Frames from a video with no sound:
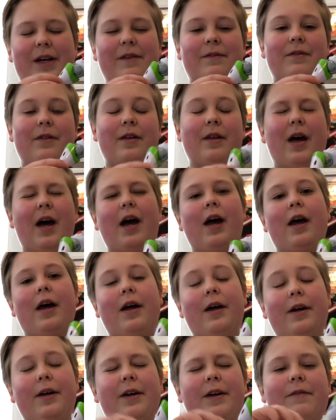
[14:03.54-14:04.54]
if
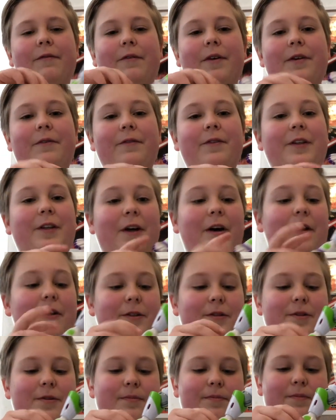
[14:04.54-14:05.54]
it
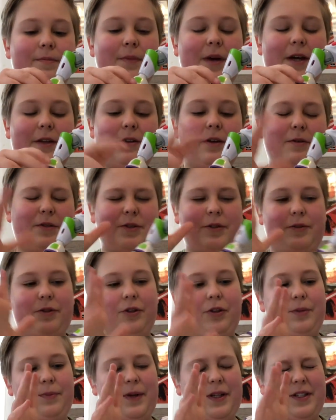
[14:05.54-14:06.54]
can't make those
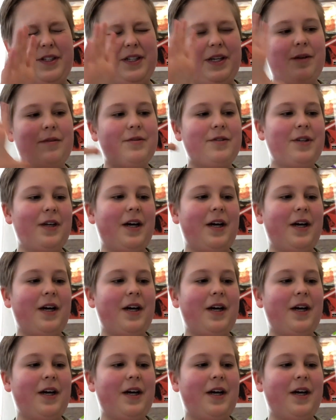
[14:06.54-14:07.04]
utility belt sounds.